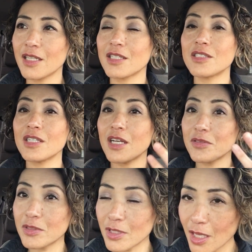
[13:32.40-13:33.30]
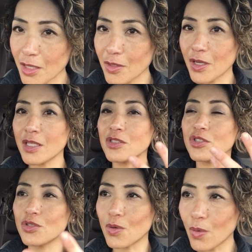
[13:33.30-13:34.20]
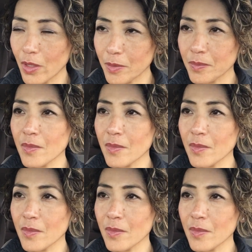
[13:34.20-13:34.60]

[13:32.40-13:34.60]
because you have to get your engine going.